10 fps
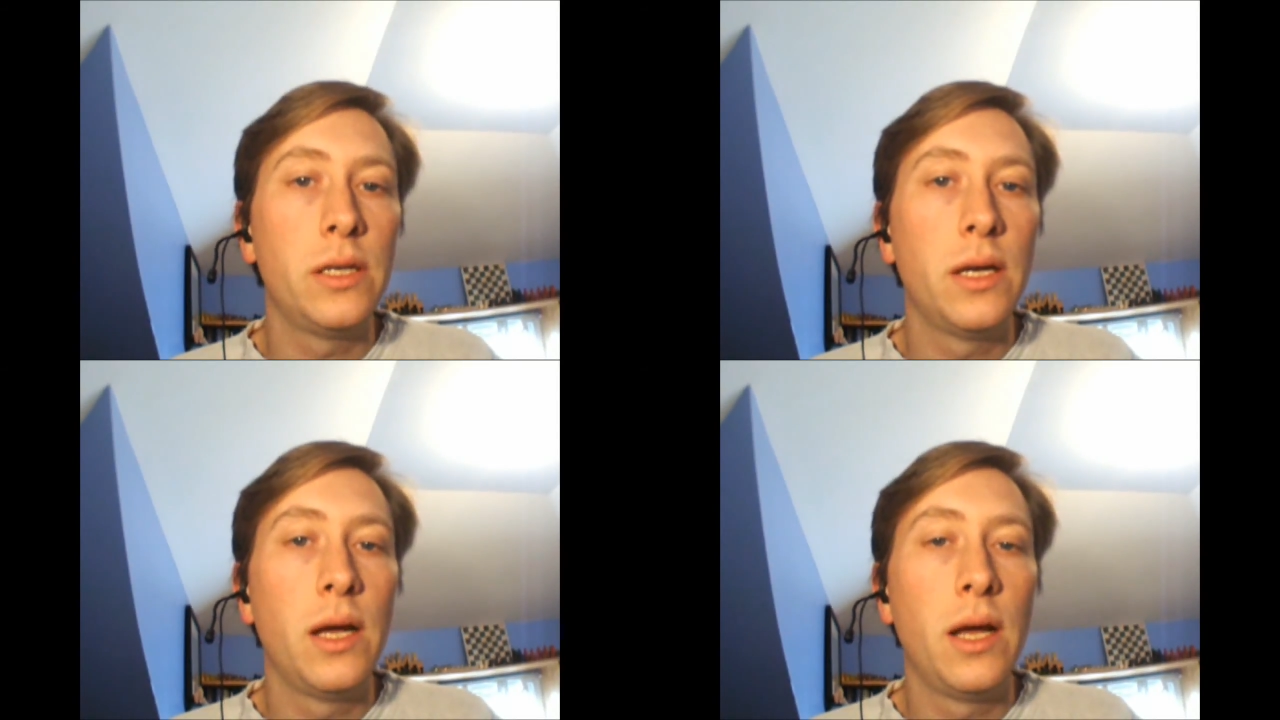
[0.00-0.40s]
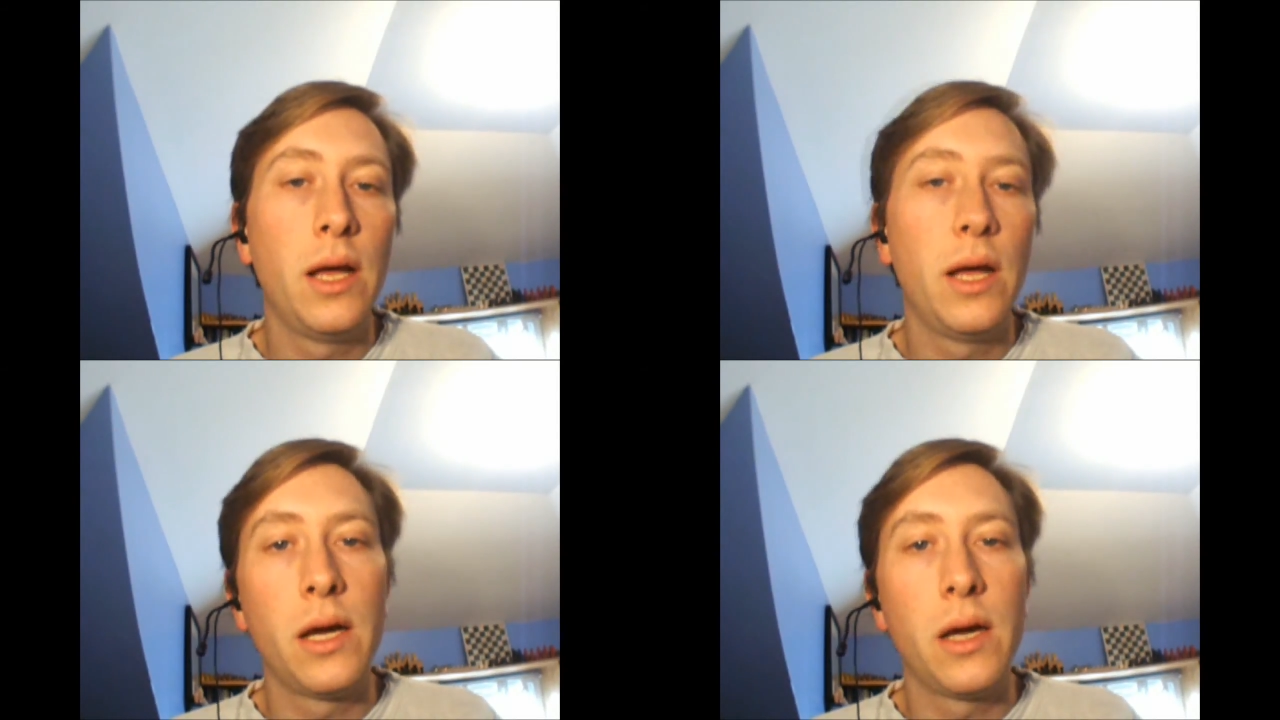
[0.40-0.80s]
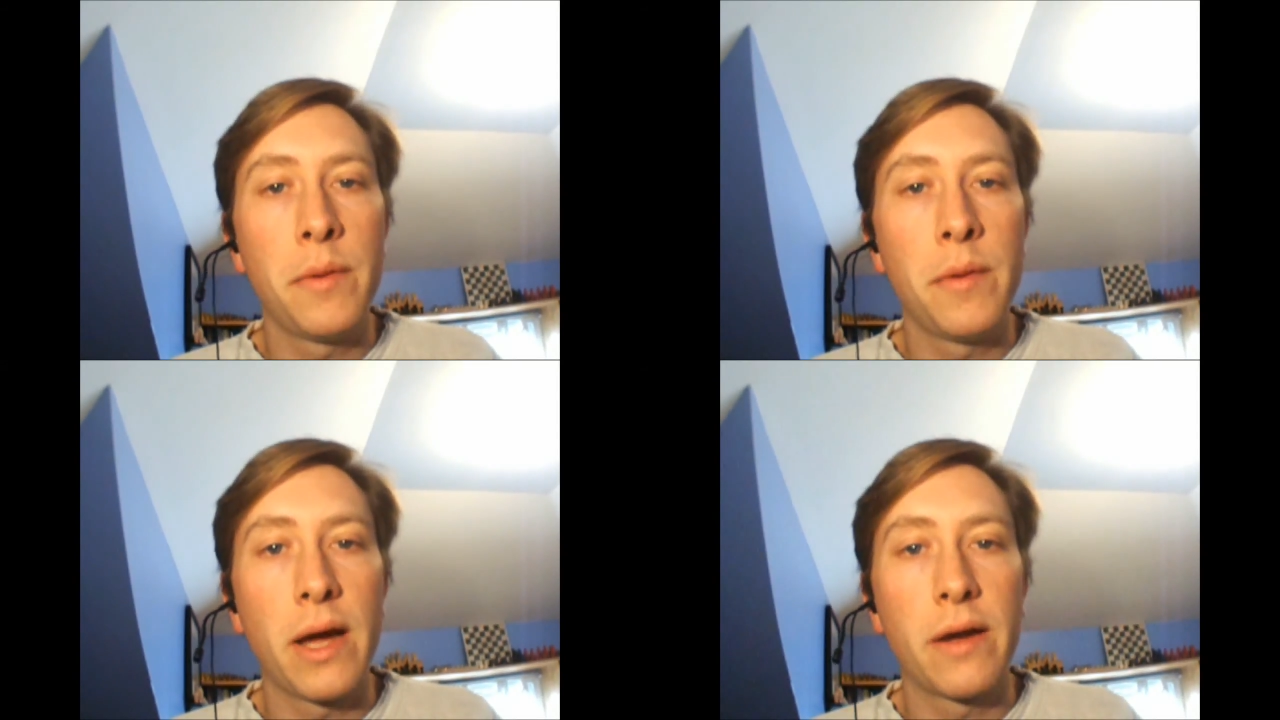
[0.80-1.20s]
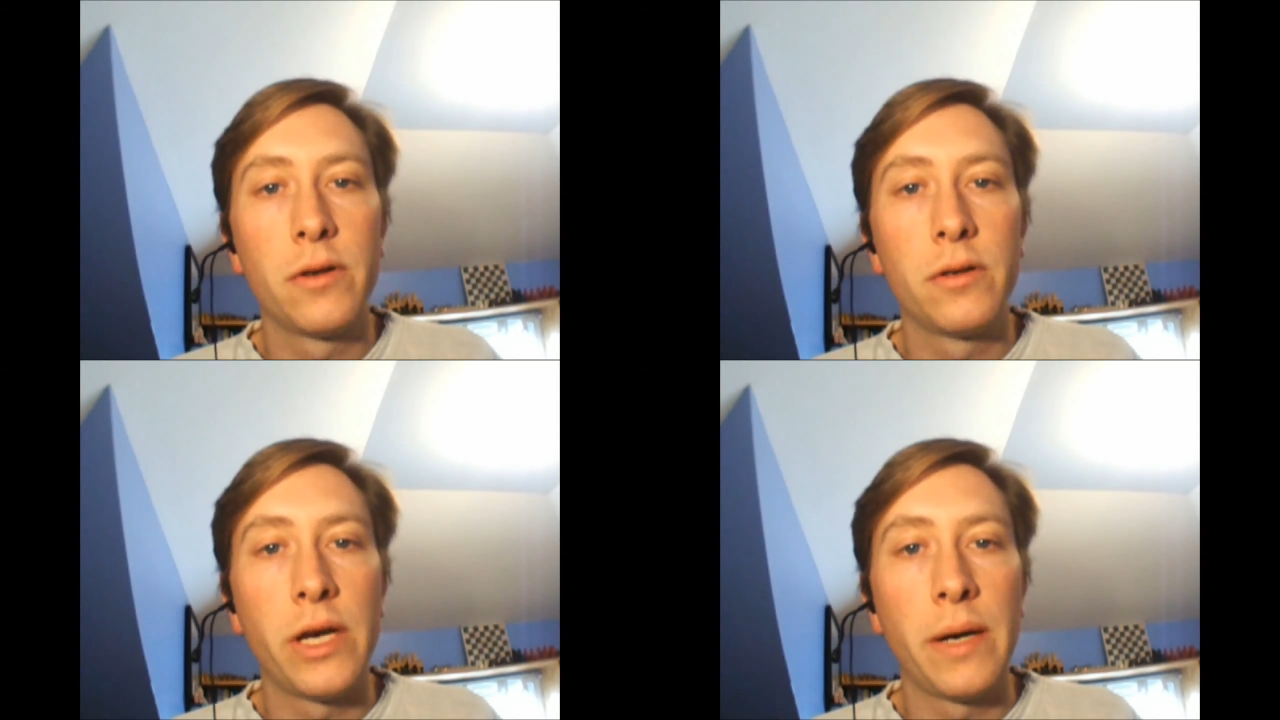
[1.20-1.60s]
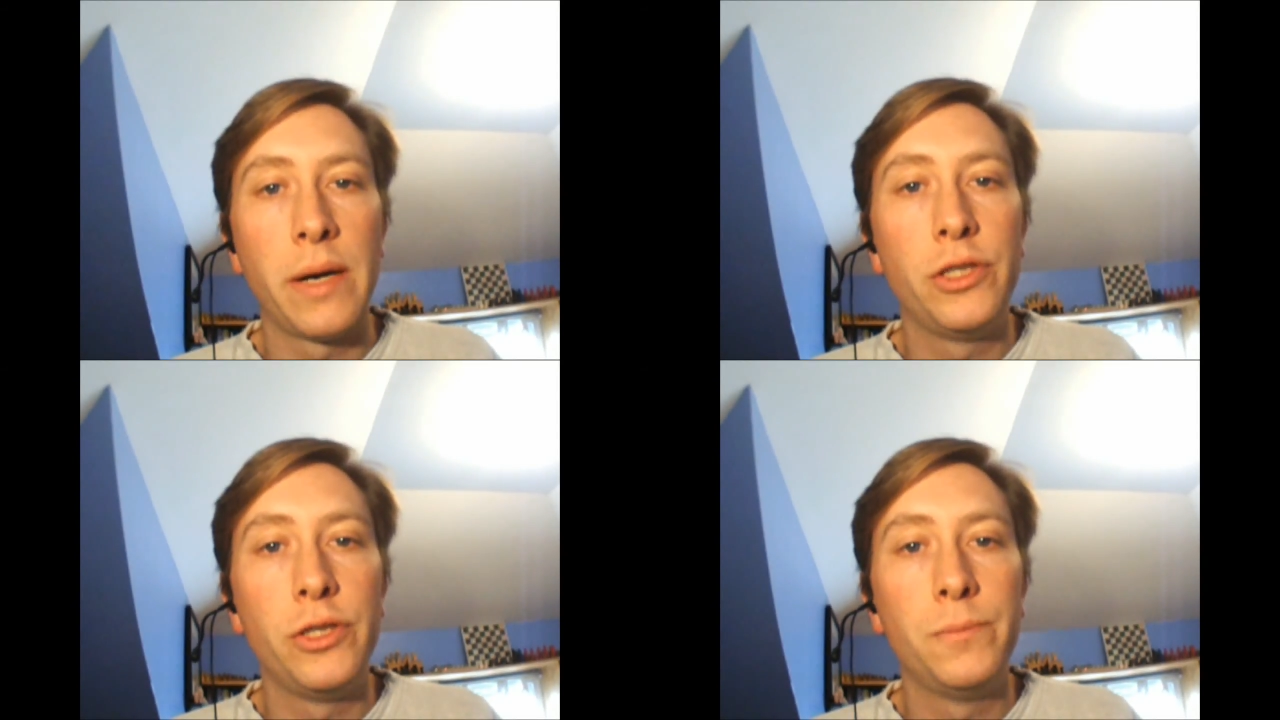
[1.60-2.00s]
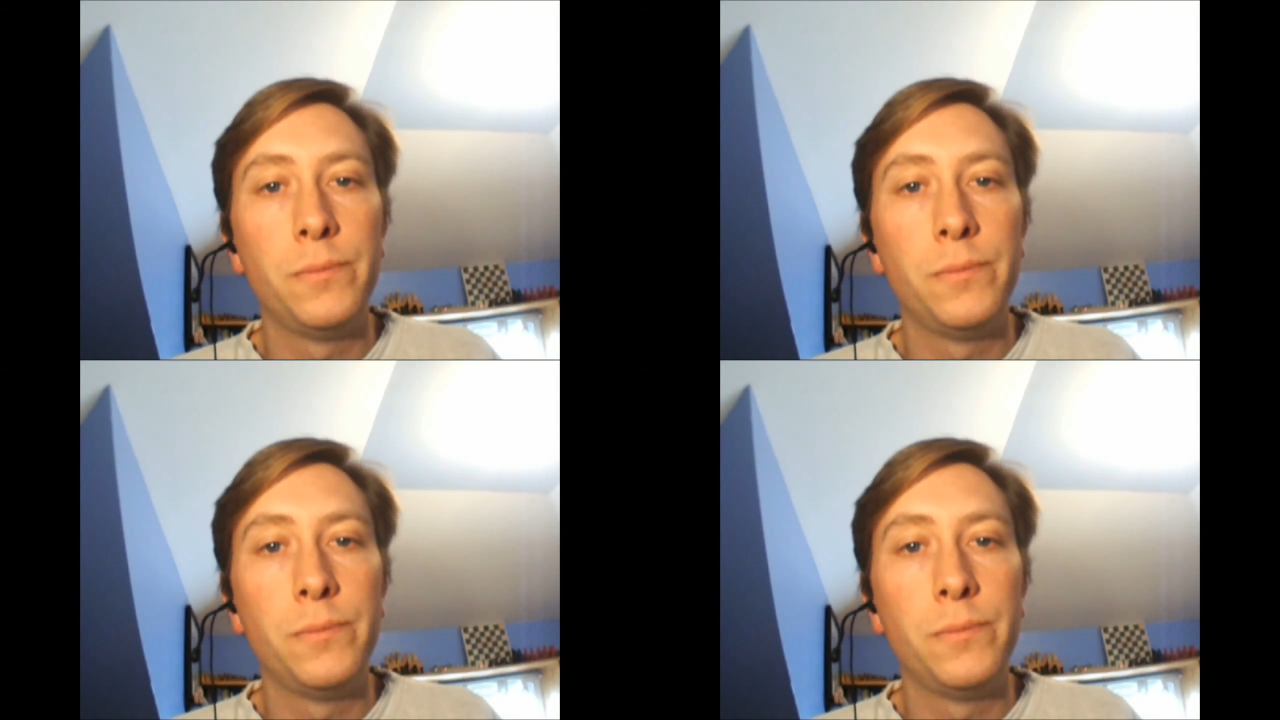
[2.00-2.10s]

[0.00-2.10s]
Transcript: it, and then come on back for Chapter 2.